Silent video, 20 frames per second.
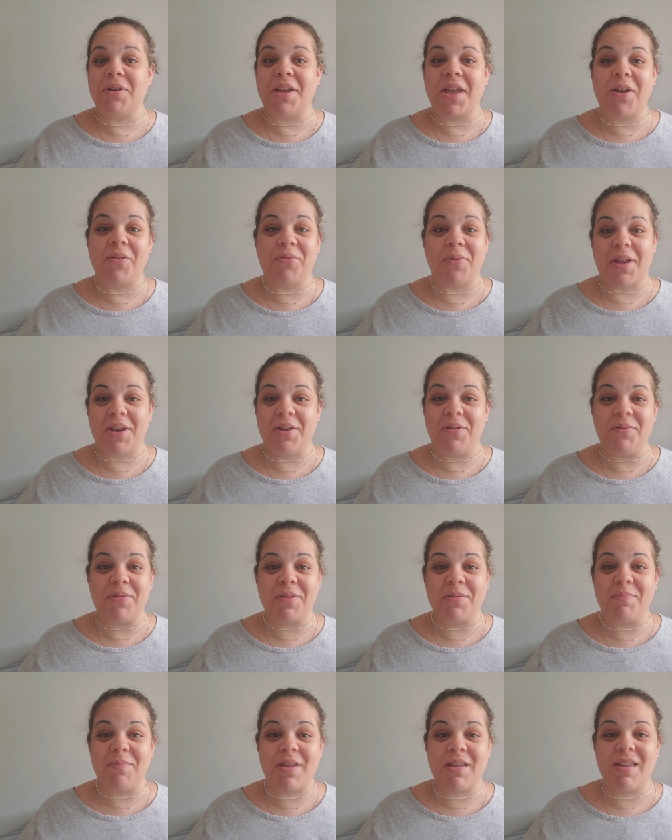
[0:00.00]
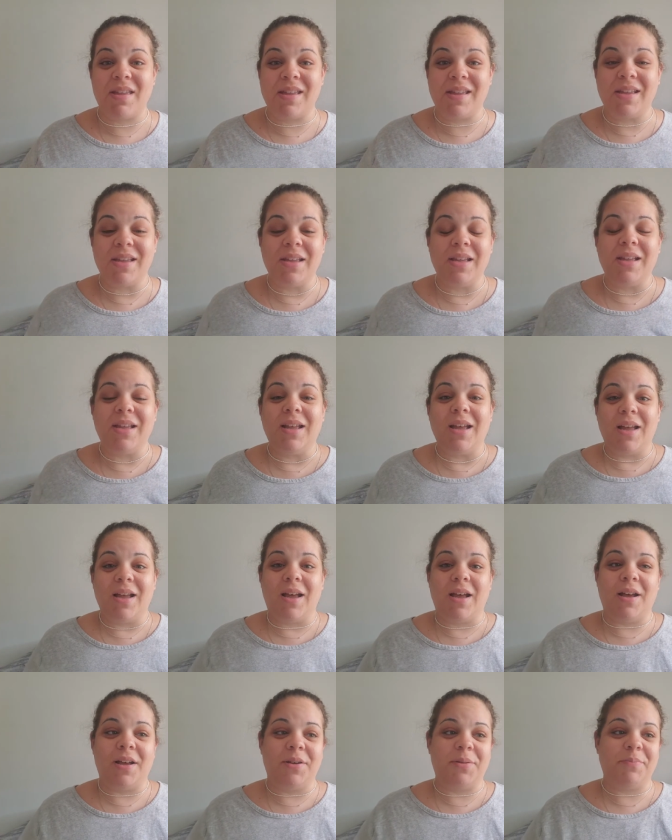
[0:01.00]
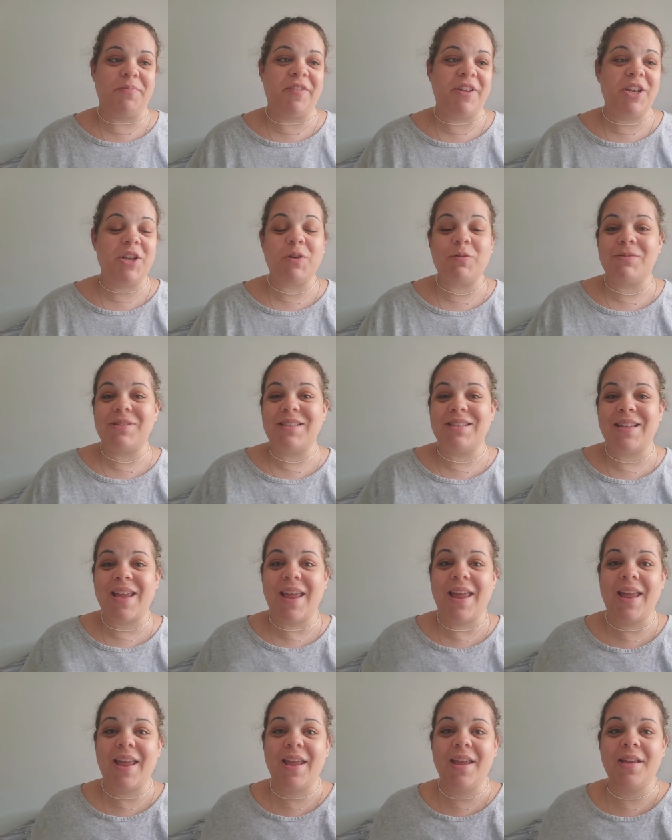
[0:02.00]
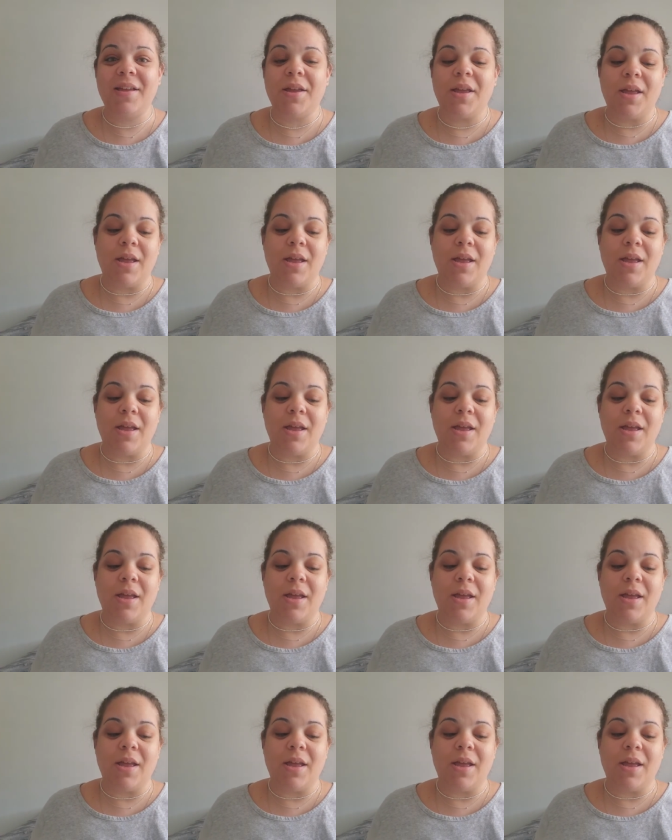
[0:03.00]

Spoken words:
get ready with me video today.